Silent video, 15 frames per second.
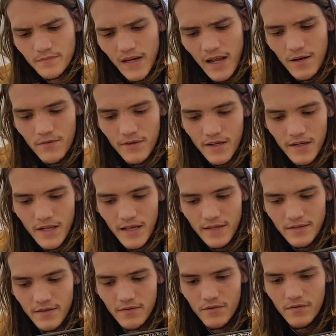don't think it
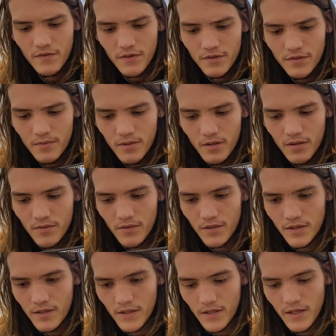has any reversible
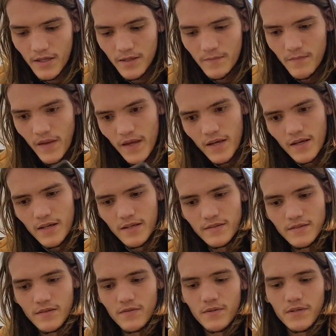artwork. Yeah,
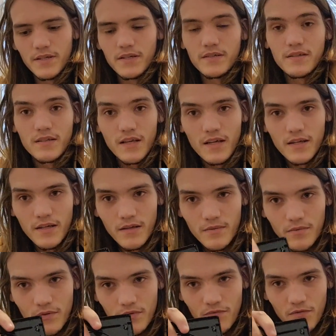it's a 3-disc set. It comes
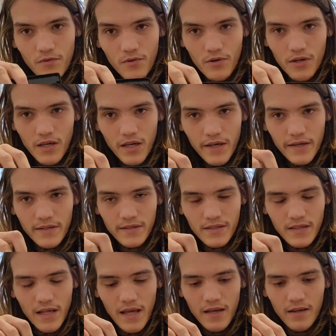with your 4K
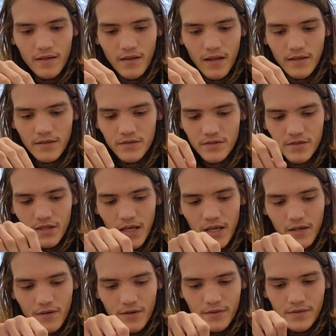stand, like just
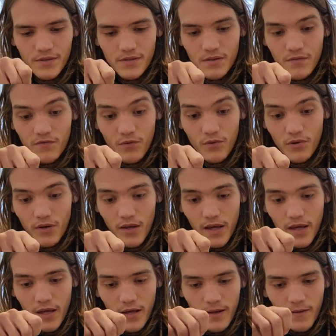standard, just the
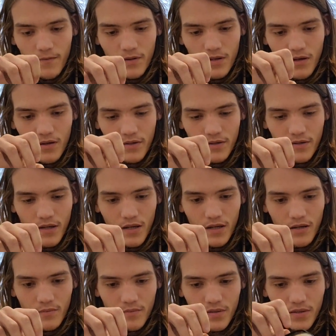4K with all the
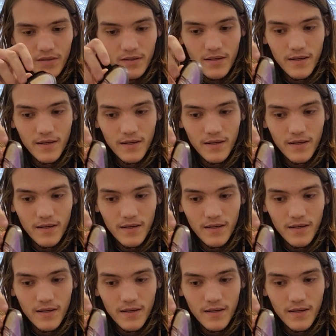setups.